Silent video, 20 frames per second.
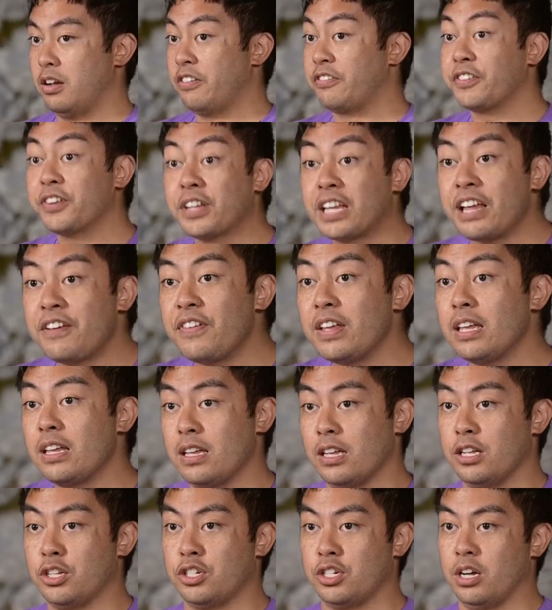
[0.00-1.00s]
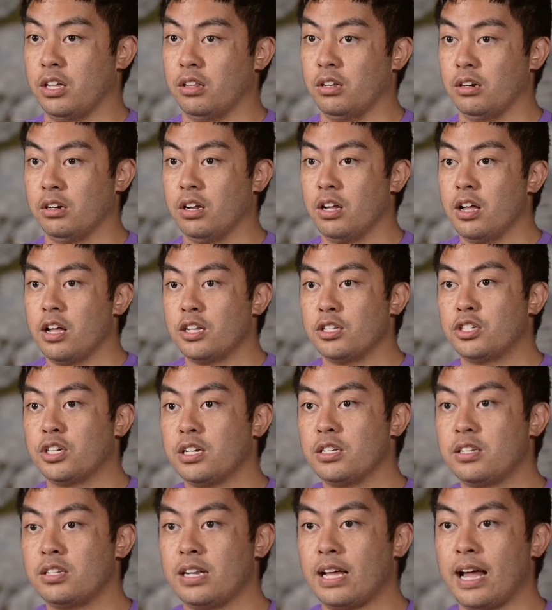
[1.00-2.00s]
forgiving each other,
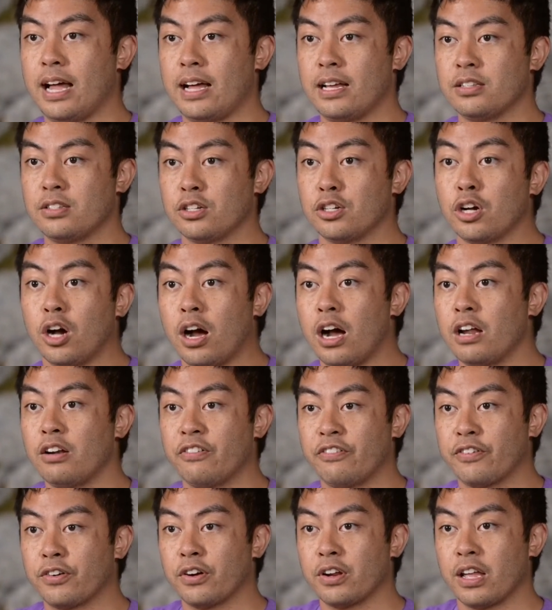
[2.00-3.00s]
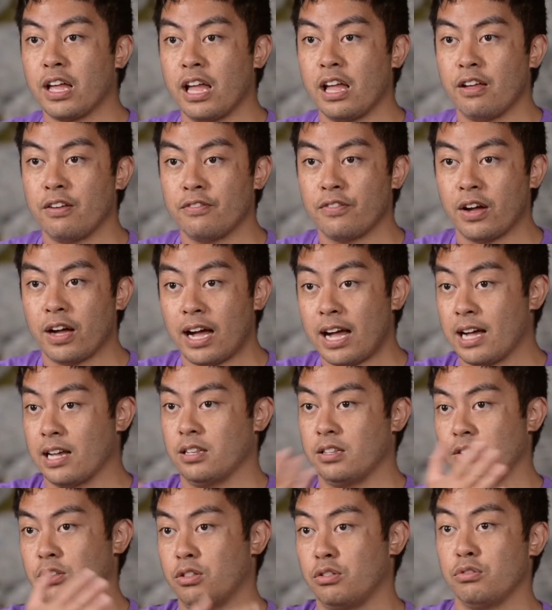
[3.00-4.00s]
just as God forgave
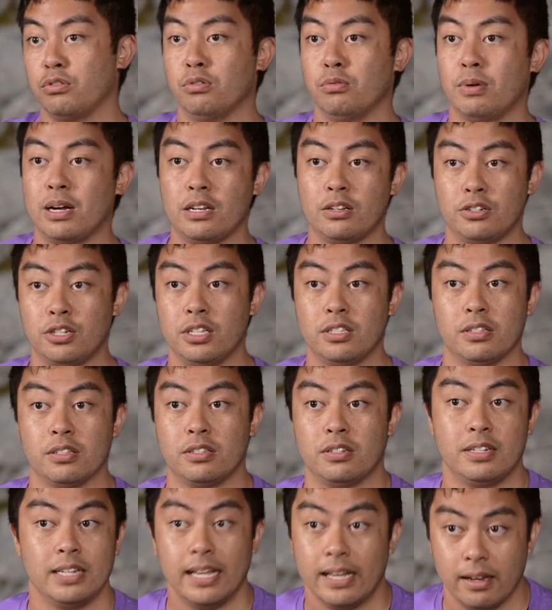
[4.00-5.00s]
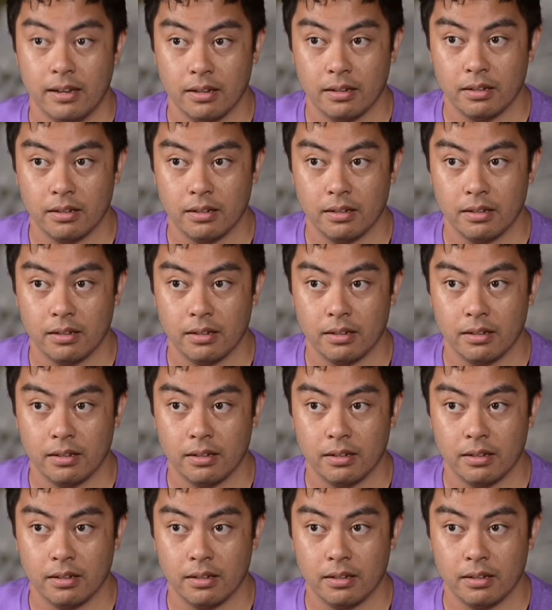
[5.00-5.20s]
us through what Jesus did.